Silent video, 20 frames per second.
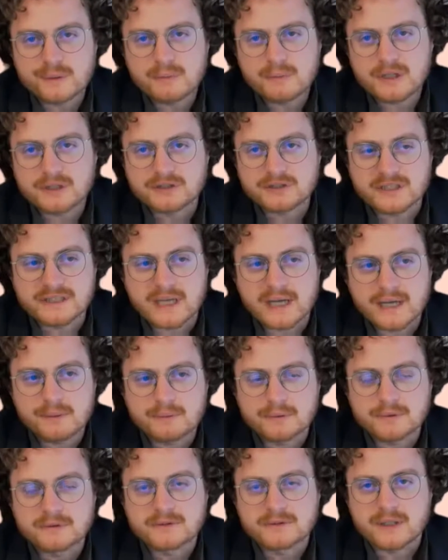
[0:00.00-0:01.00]
much, I
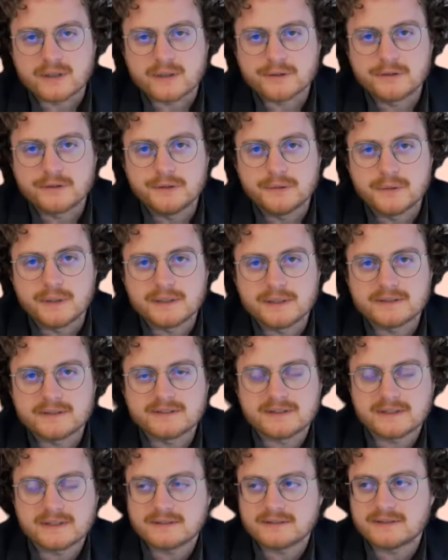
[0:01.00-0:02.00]
would argue, in the
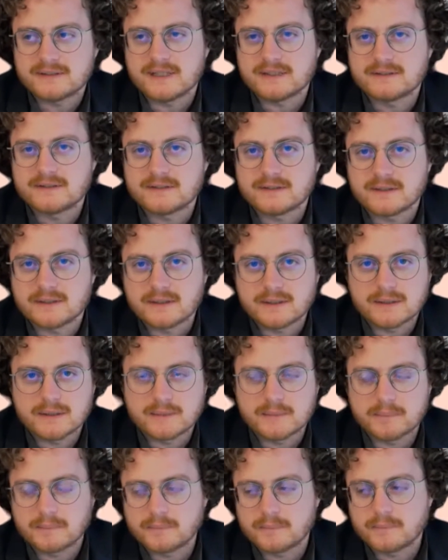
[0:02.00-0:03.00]
sense that
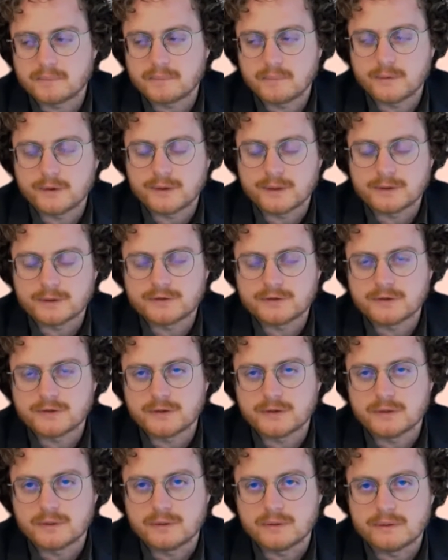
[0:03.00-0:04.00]
we're
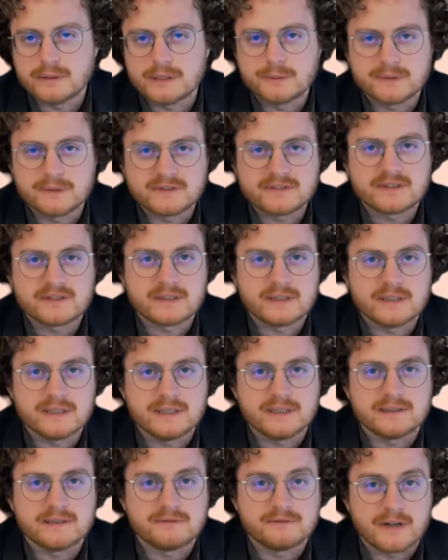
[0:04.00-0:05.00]
also
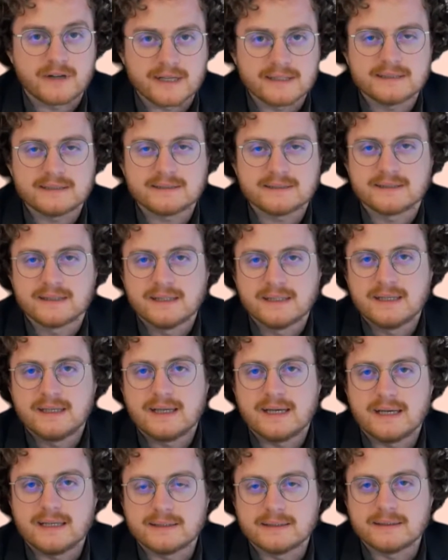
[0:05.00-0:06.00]
linguistically divided.
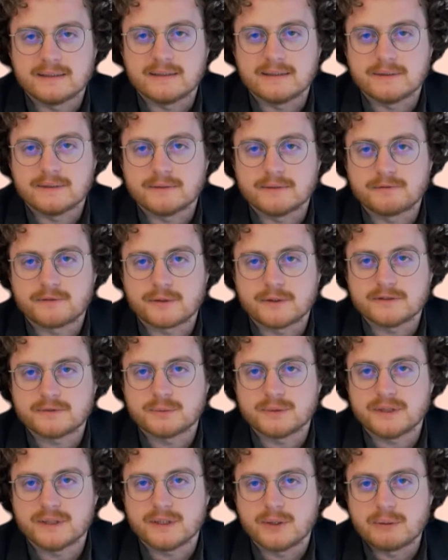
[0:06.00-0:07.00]
And for us,
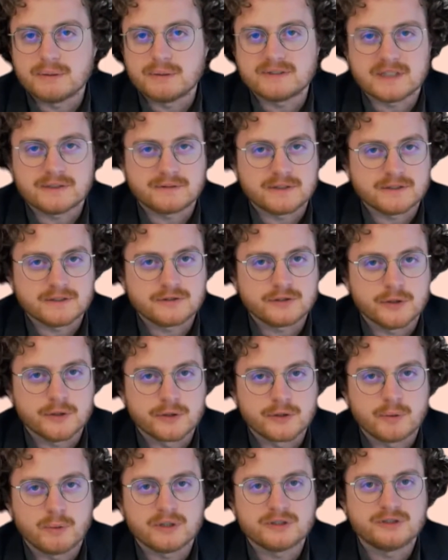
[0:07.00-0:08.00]
we always have this
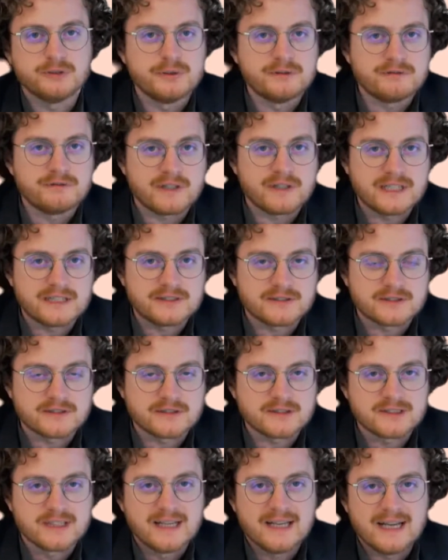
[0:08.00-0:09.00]
joke: what unifies
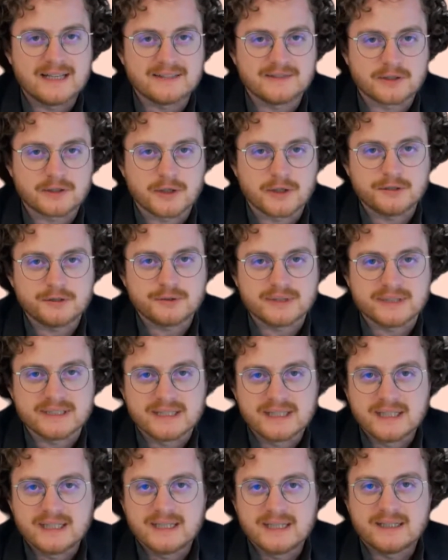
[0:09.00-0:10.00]
us as a
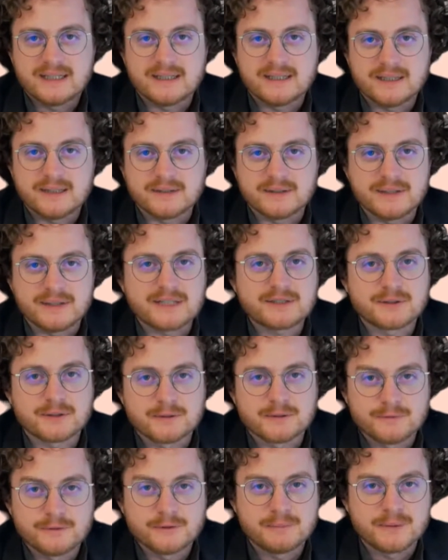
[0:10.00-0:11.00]
country? The
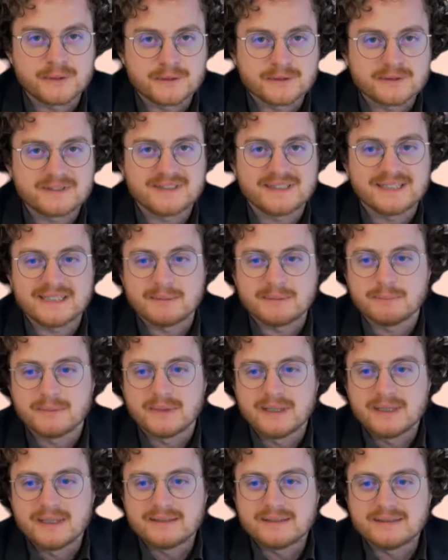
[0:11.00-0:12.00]
national football
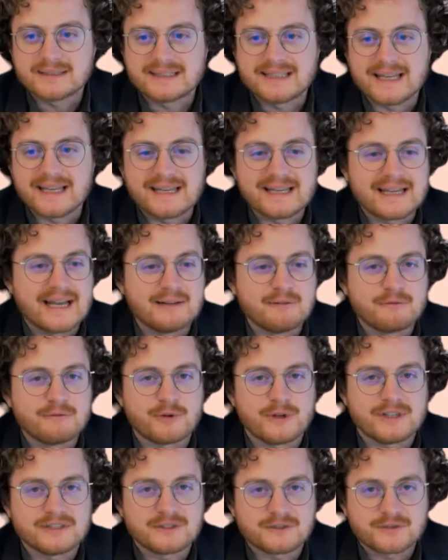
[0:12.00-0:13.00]
team, the king, and
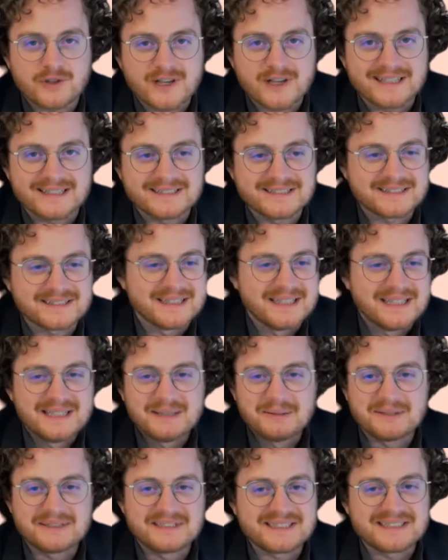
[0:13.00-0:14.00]
French fries,
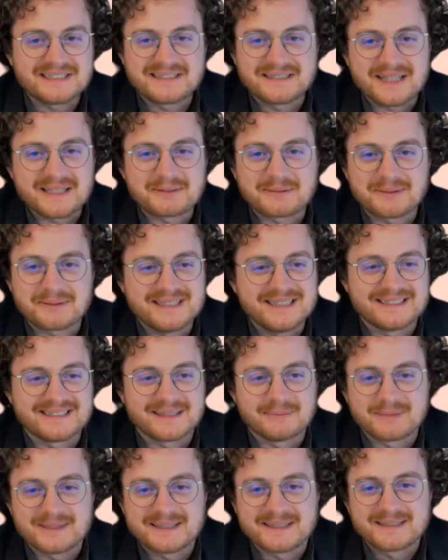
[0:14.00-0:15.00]
which is not really
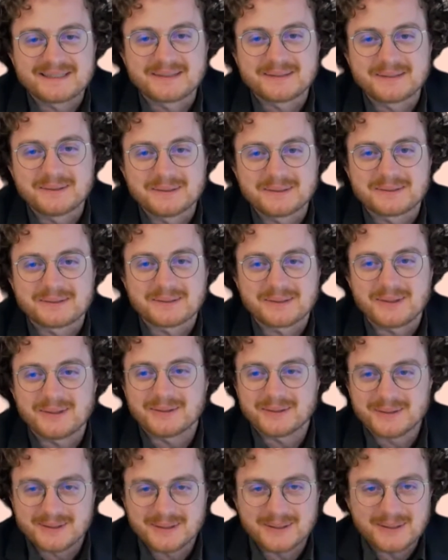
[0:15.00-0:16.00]
something to
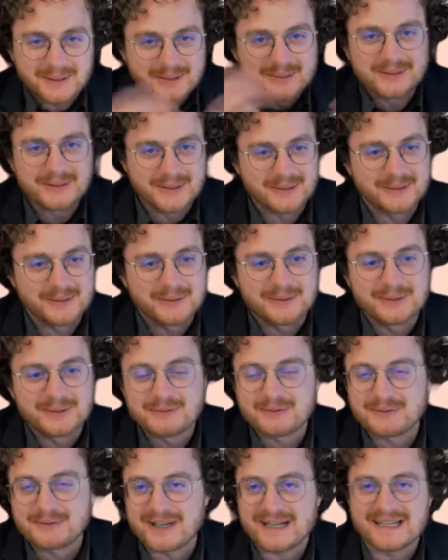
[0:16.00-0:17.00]
call your
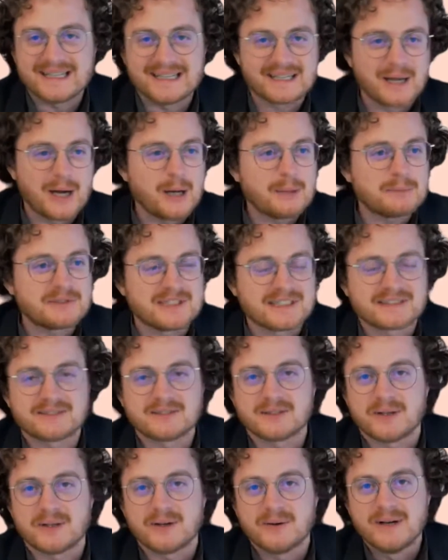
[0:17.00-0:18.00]
unifying object.
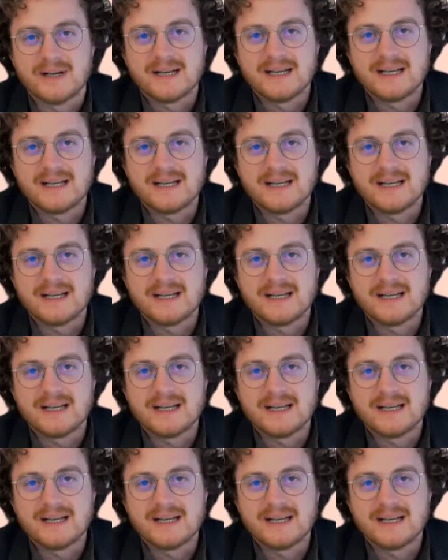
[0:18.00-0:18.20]
So